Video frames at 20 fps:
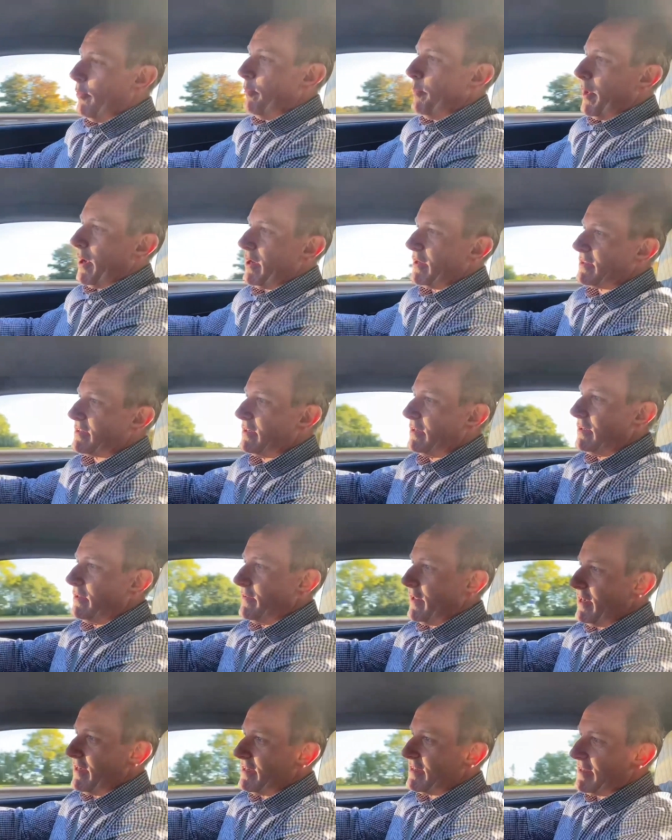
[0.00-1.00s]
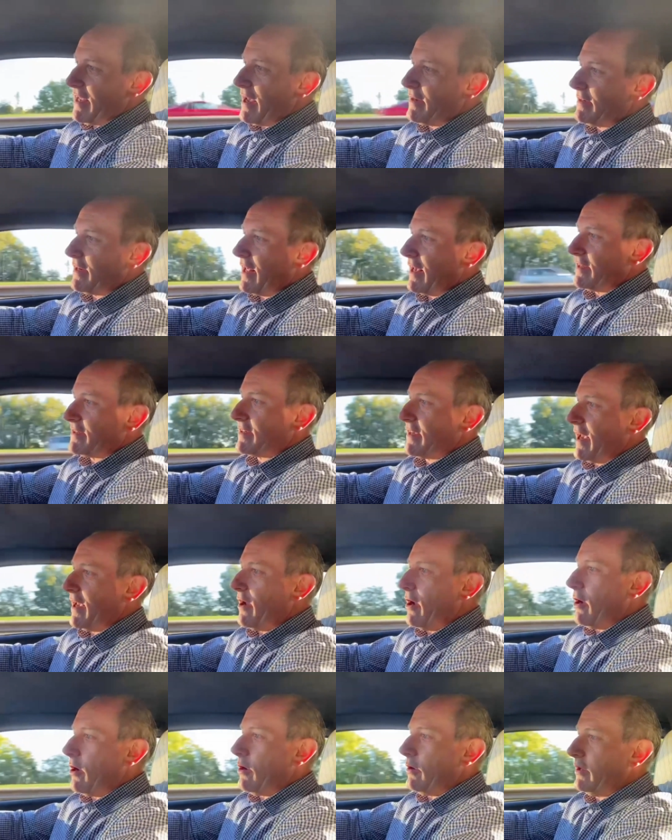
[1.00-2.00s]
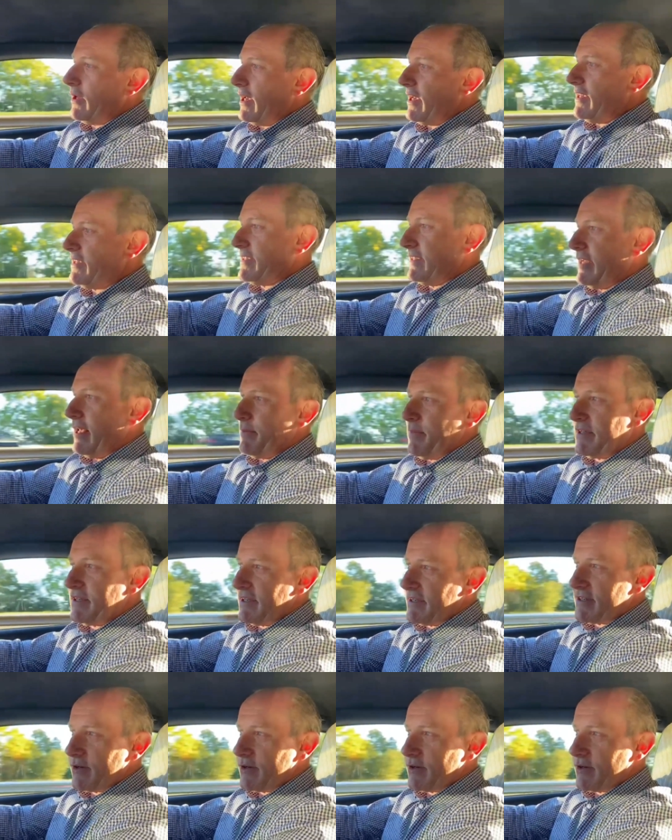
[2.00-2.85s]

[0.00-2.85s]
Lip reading: but the standard XKR is limited